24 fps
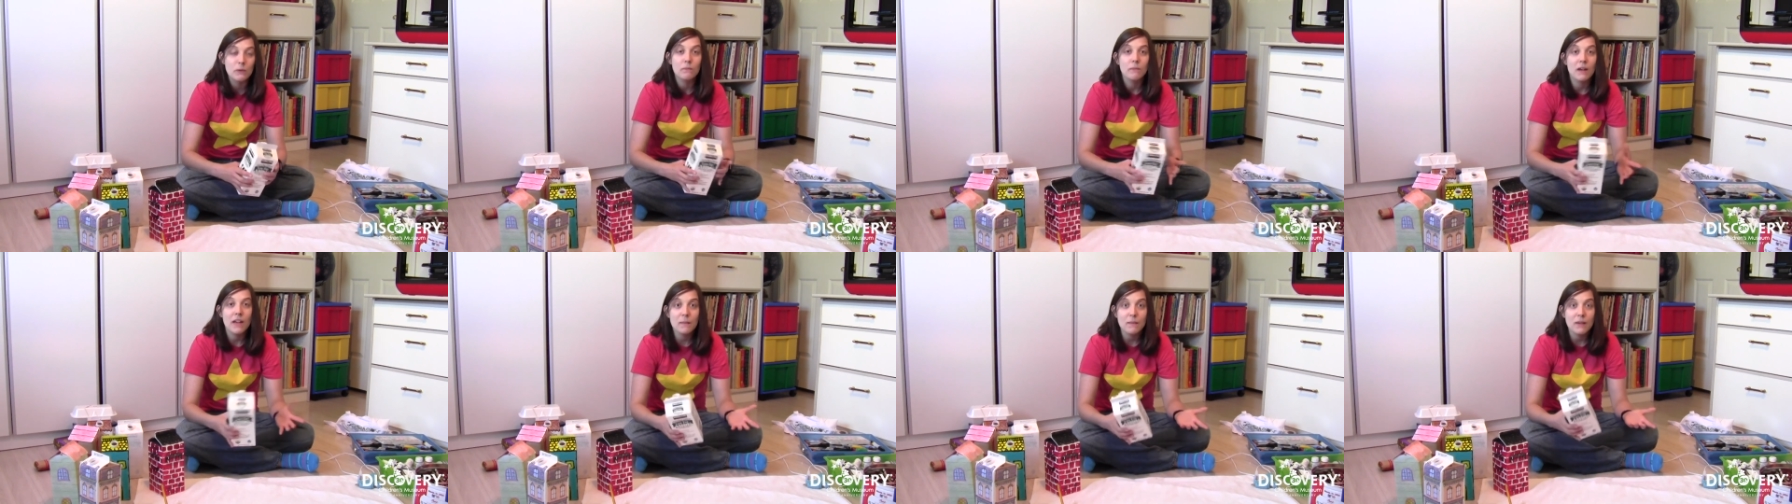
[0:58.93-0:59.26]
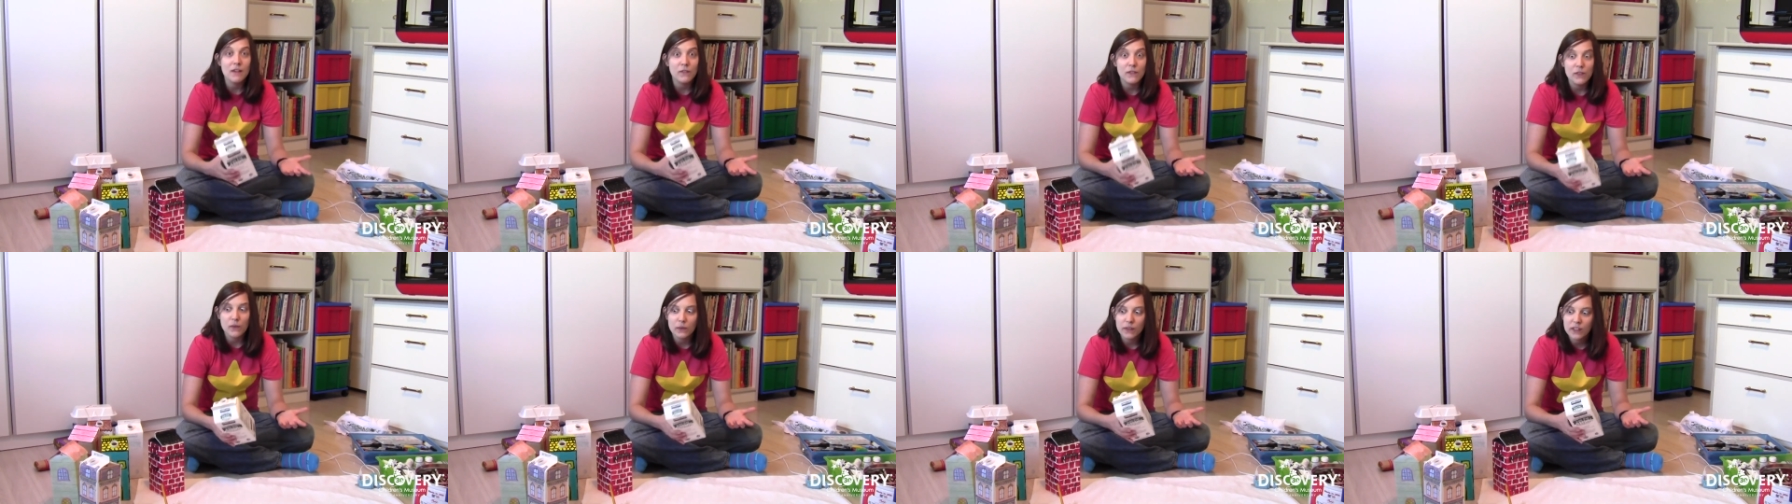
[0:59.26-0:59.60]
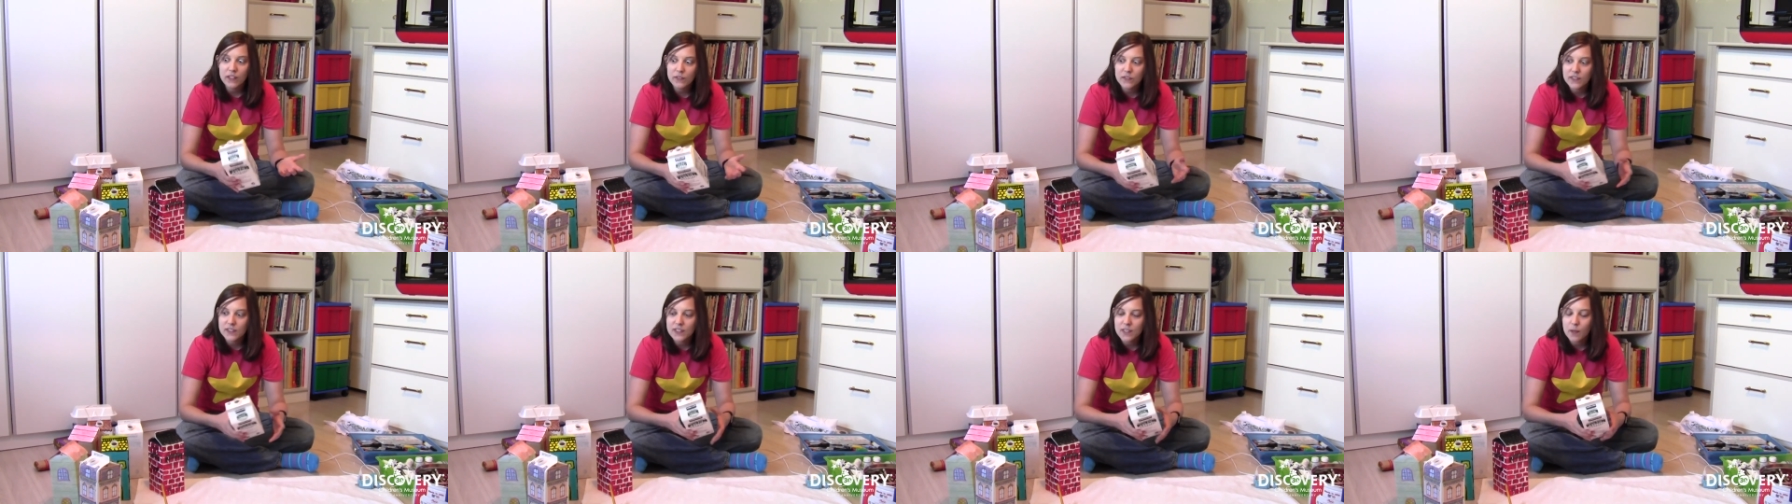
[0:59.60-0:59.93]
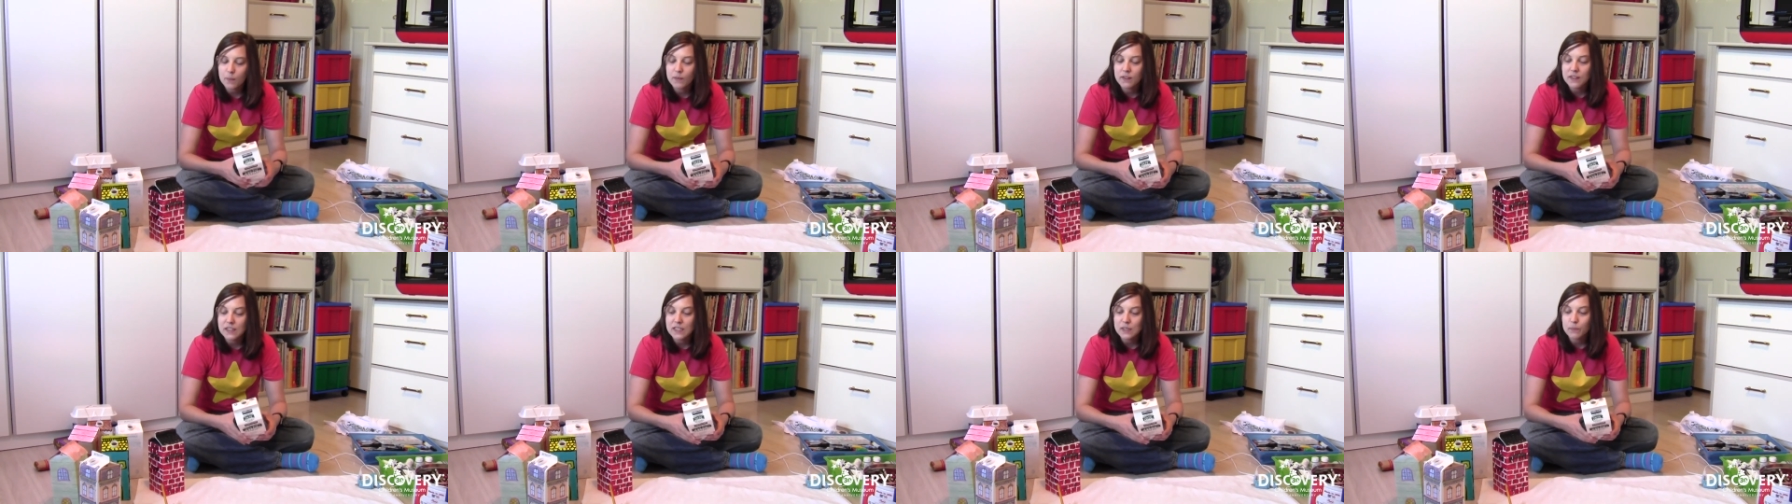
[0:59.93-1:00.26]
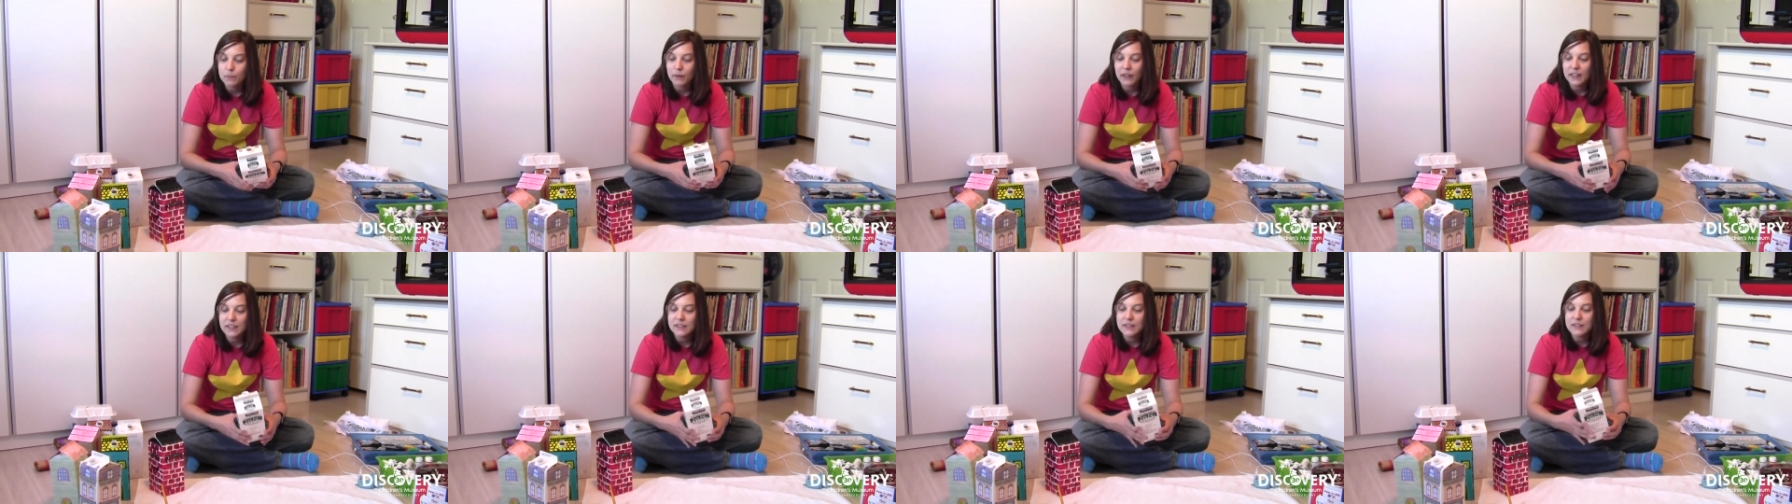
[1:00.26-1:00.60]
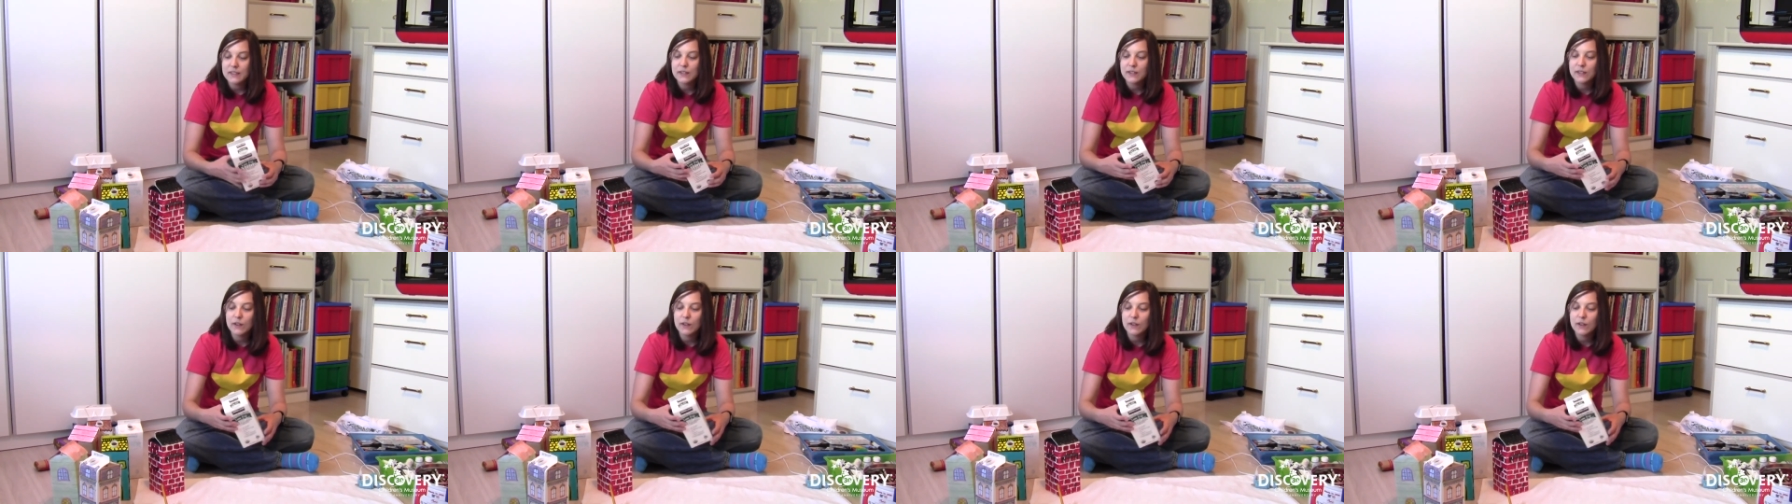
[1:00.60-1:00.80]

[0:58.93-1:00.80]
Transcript: or maybe if you live in some of these places,